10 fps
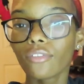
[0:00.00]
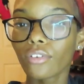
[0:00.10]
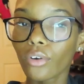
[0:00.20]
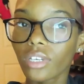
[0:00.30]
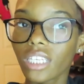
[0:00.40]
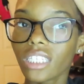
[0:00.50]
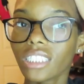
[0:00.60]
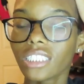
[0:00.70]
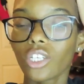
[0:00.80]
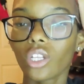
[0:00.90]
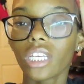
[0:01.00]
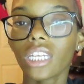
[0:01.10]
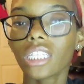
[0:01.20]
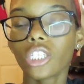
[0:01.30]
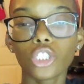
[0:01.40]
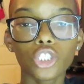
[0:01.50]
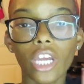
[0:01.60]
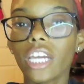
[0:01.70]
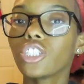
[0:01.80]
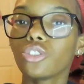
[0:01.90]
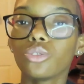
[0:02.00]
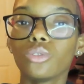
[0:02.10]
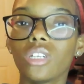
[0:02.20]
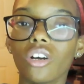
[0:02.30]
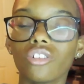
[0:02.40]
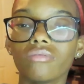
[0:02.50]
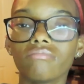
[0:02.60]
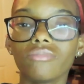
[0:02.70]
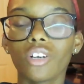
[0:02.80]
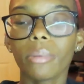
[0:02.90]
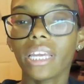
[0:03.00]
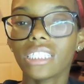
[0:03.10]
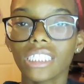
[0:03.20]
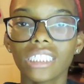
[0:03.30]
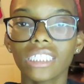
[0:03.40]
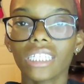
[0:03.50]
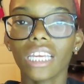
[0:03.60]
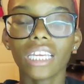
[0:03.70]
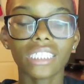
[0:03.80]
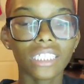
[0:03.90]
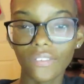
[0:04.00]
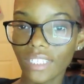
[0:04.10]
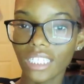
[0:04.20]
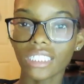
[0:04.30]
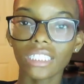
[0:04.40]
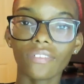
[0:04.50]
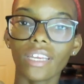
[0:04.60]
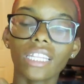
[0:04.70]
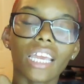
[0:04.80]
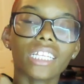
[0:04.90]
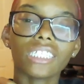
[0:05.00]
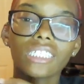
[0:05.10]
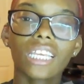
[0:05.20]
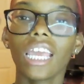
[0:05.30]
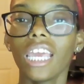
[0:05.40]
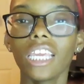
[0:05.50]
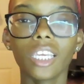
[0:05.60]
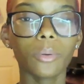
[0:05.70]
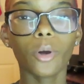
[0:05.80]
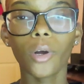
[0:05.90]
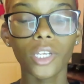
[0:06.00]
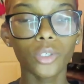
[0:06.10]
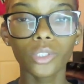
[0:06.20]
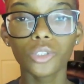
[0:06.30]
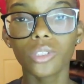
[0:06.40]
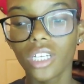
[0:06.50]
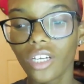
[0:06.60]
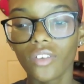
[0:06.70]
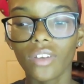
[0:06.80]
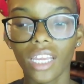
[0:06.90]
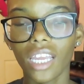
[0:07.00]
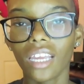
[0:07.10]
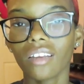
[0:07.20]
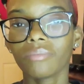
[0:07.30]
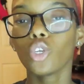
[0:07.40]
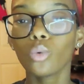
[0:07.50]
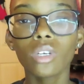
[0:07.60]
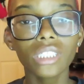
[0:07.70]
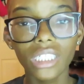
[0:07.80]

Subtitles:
focused. Don't let nothing distract you. Don't pay attention to negativity and stuff like that. Just keep going, do what you love, and you will